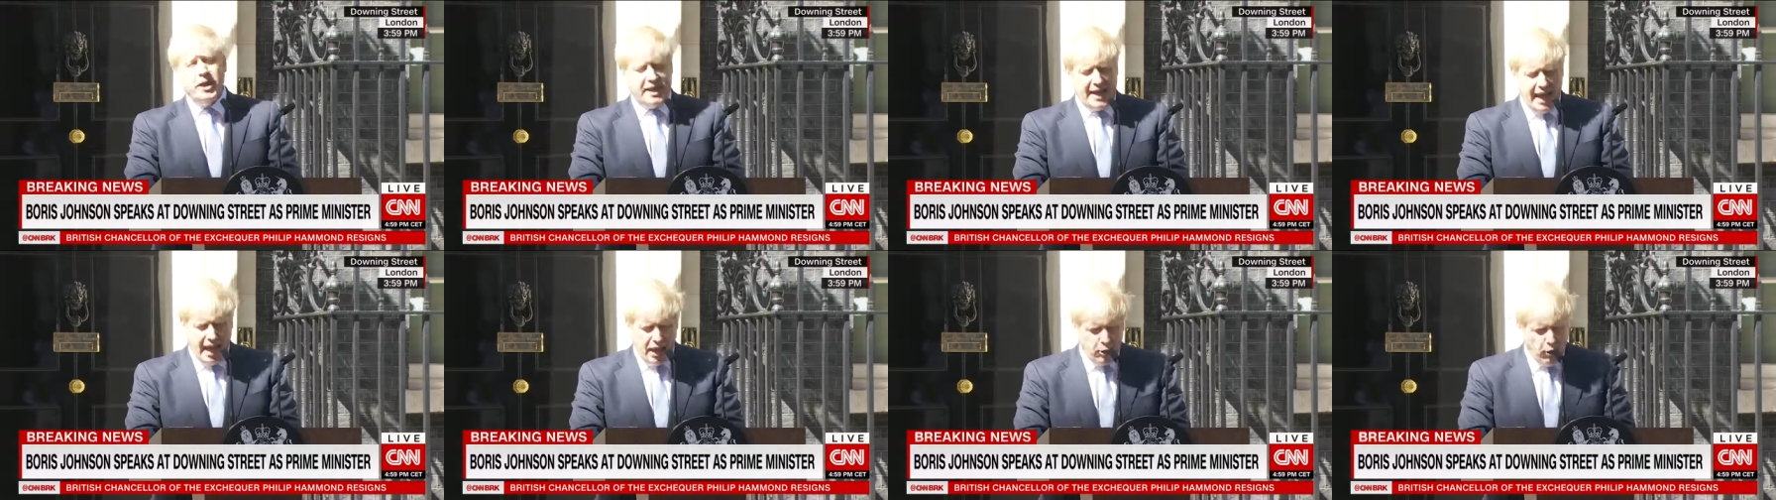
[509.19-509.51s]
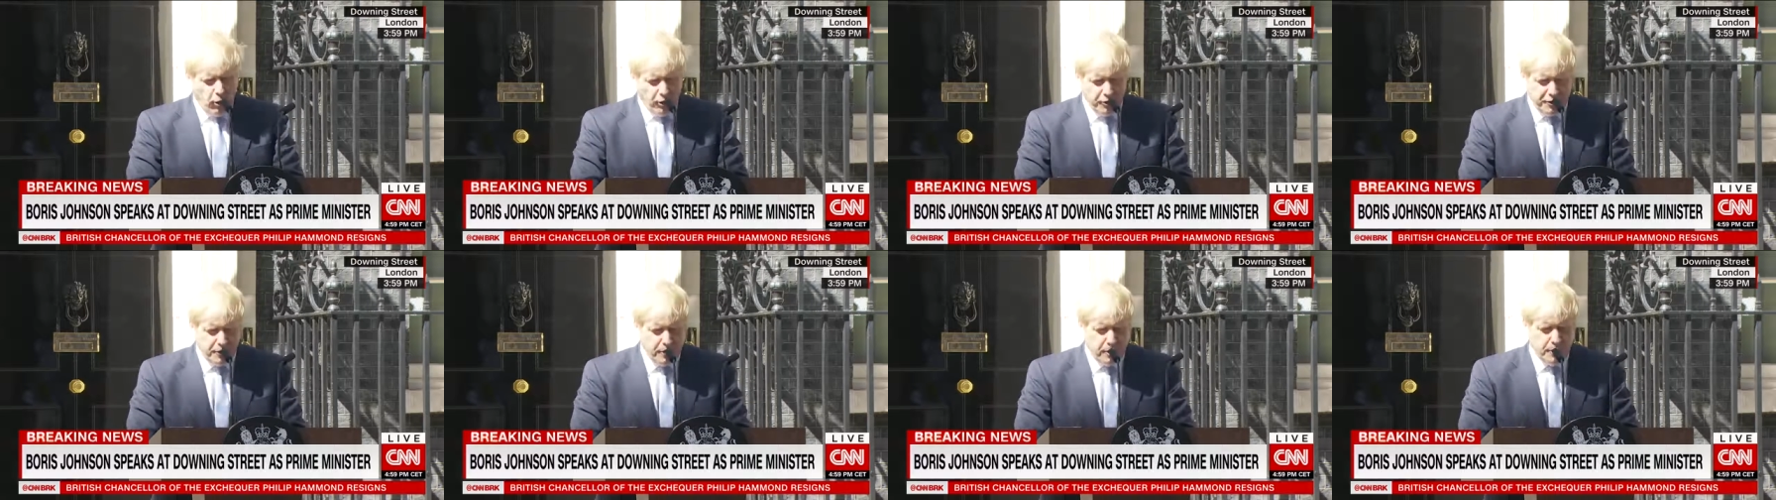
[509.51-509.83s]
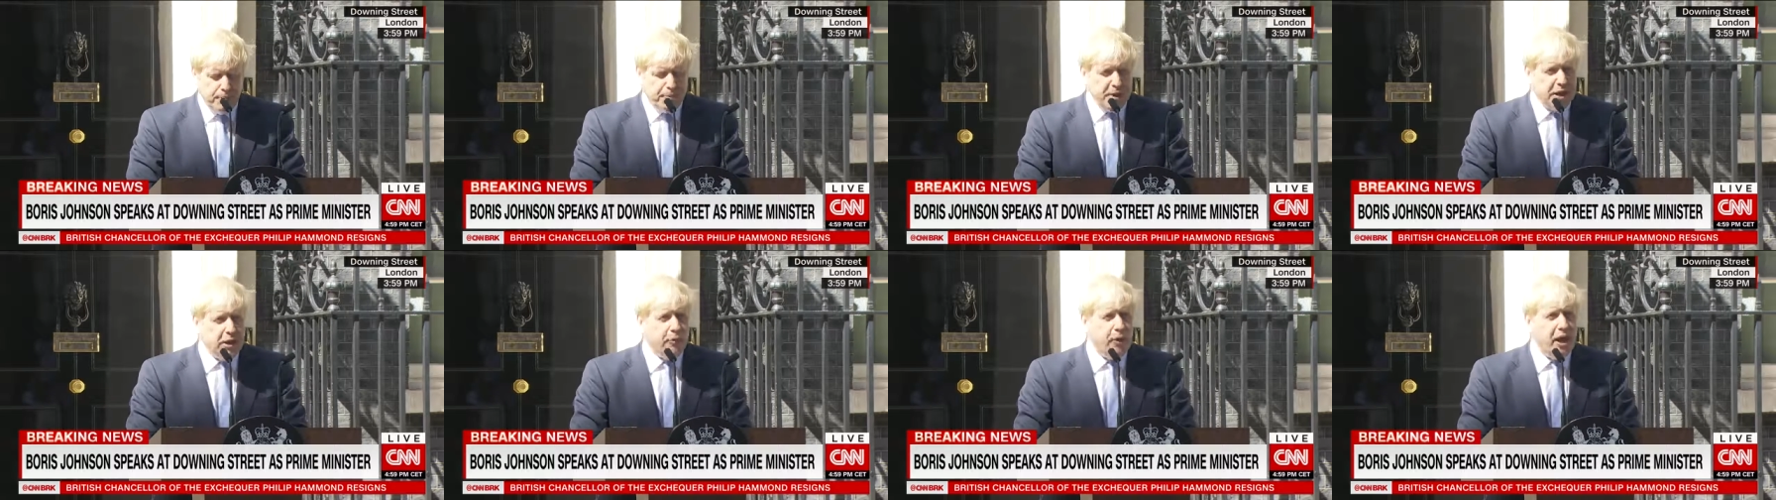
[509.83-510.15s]
cannot
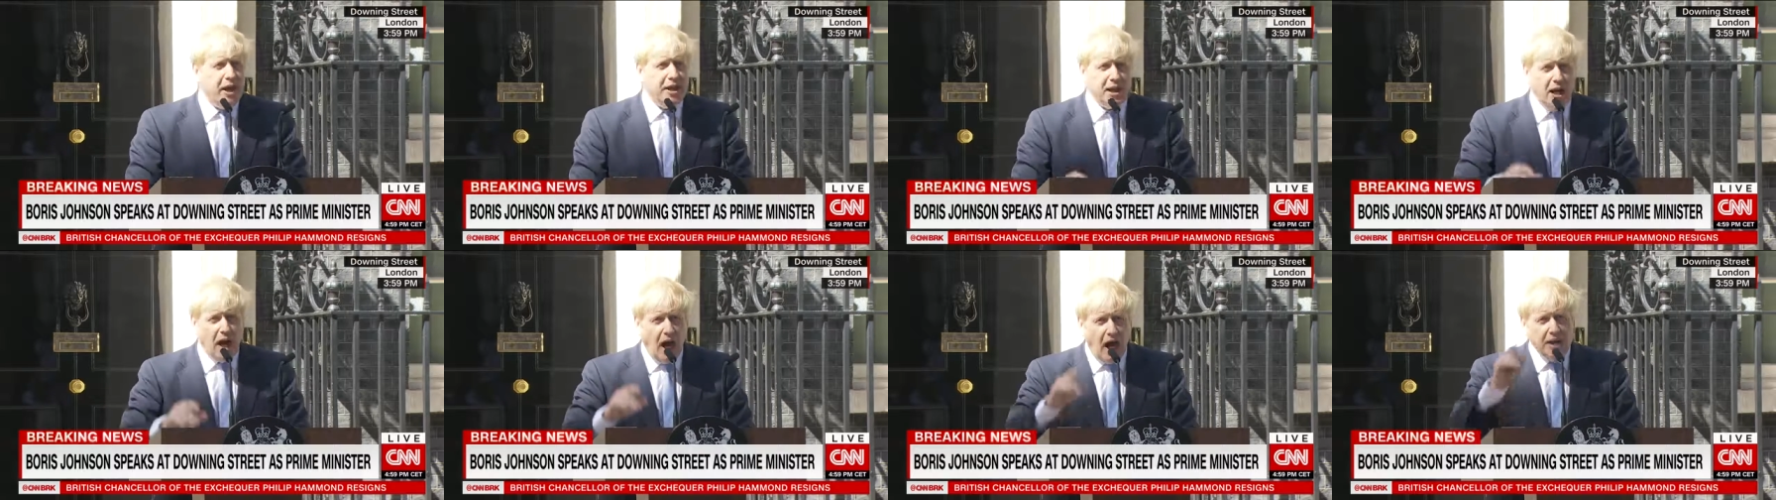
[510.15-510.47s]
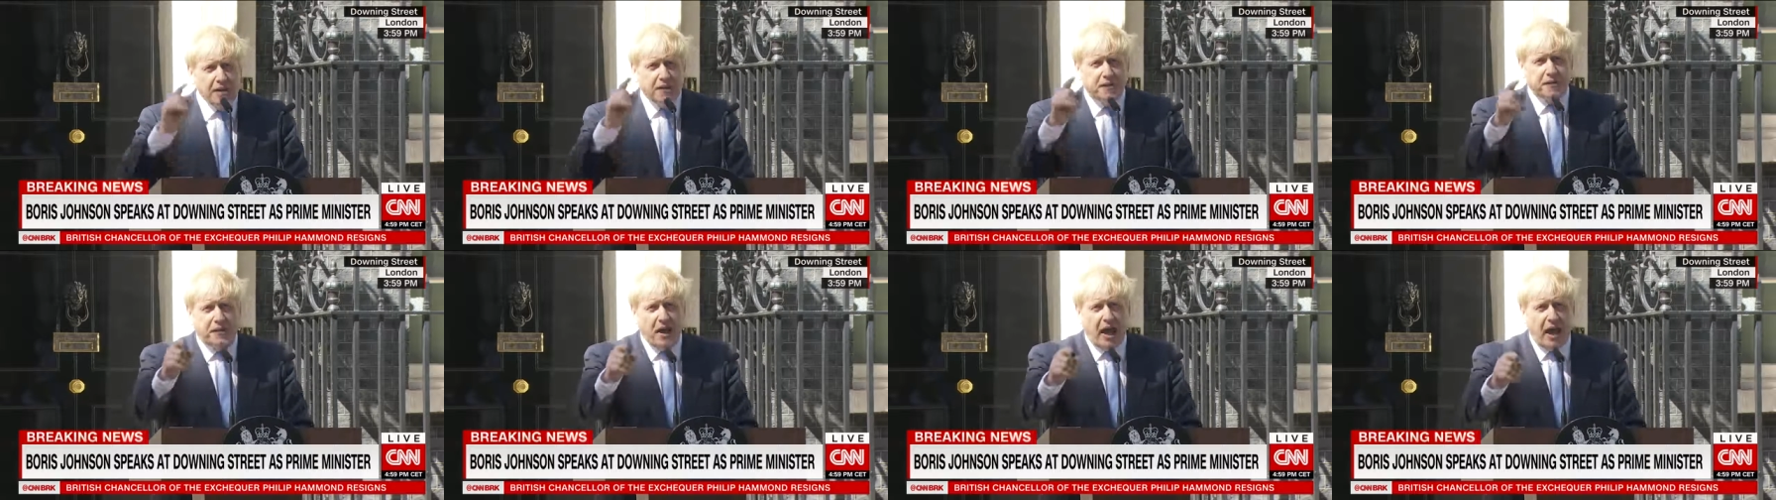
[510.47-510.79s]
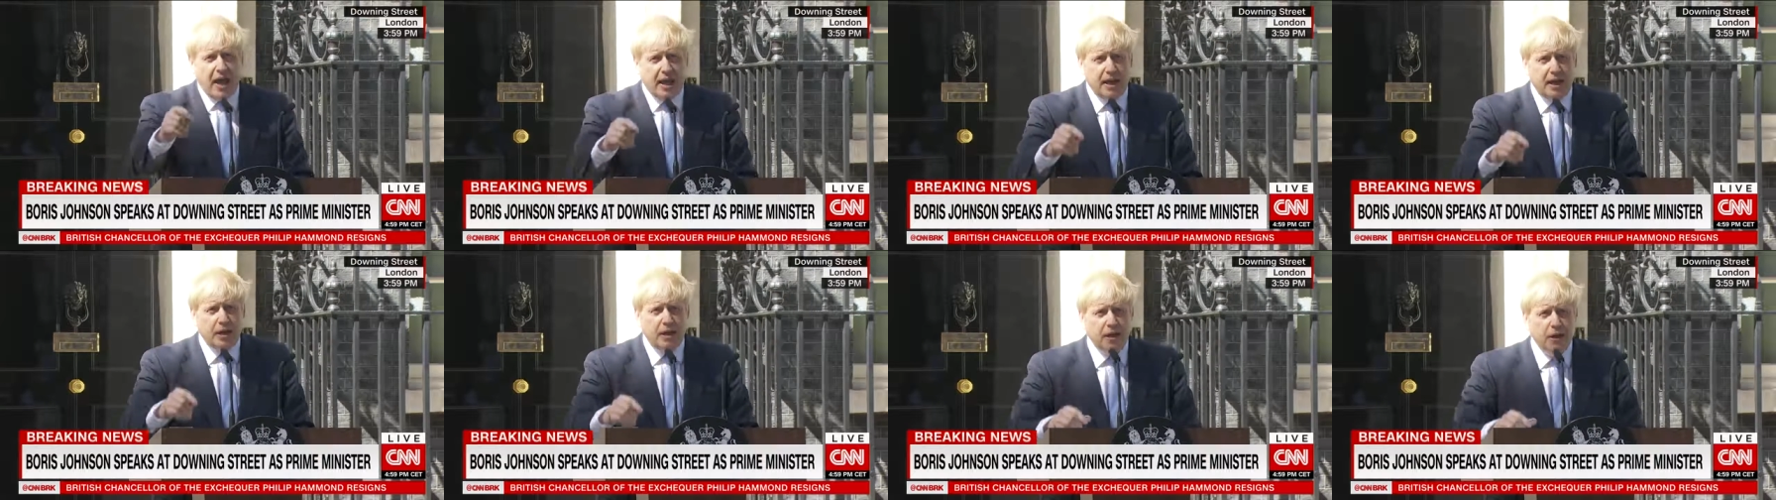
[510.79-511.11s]
be ready, I
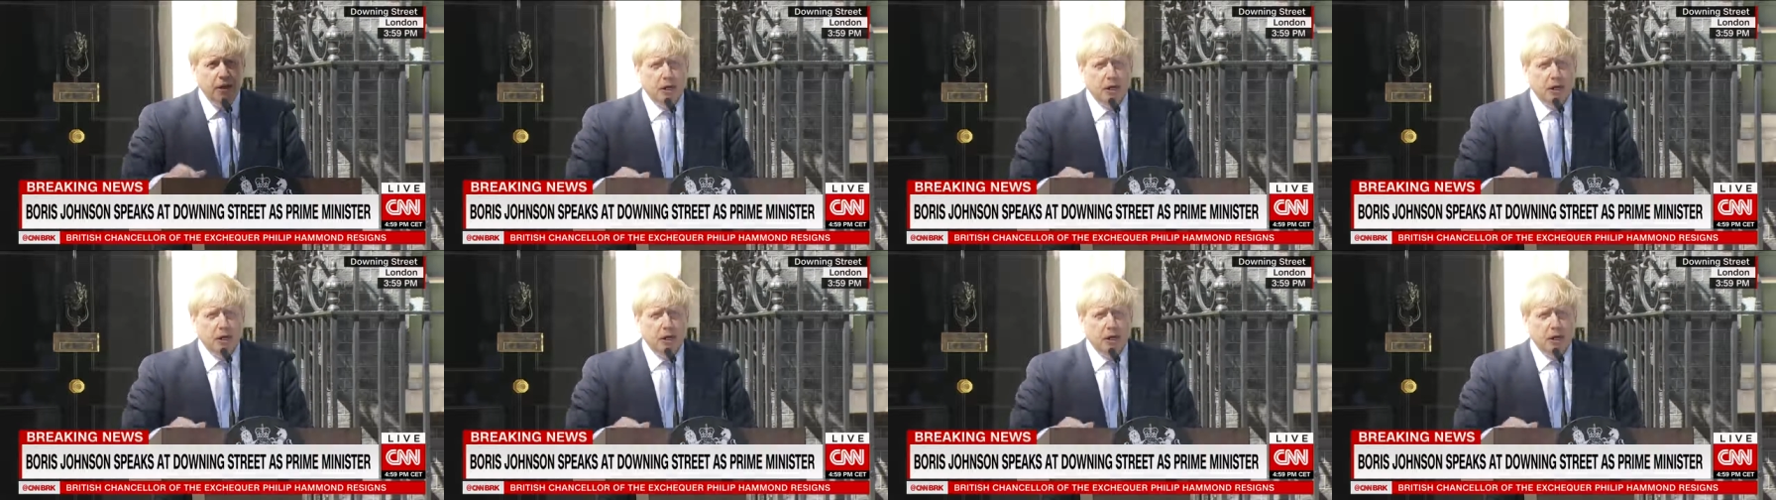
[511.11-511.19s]
say